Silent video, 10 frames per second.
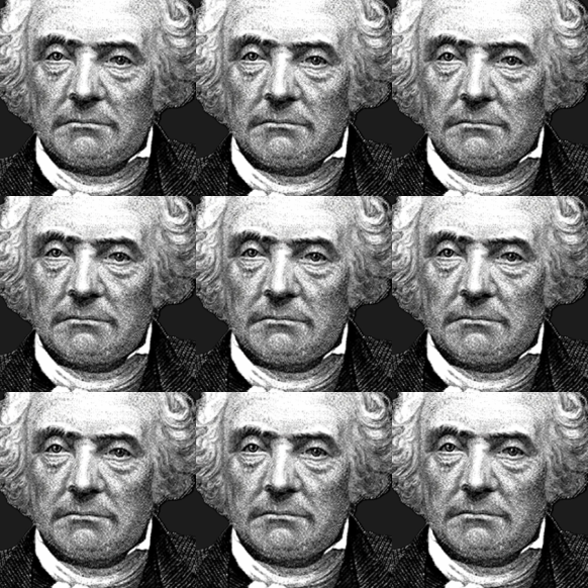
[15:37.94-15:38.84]

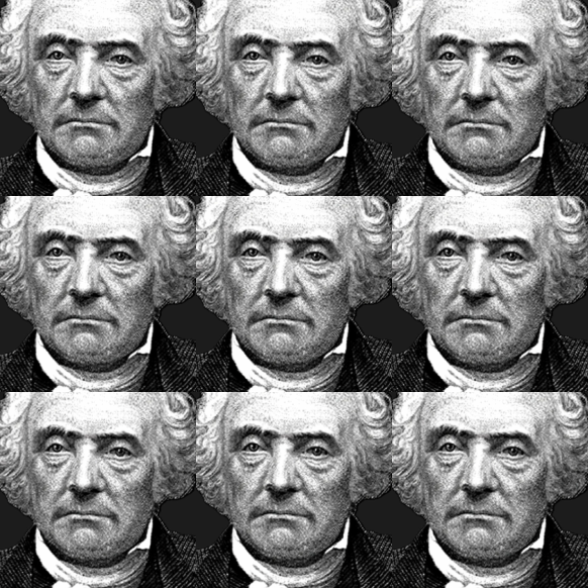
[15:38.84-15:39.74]
Nobody speaks.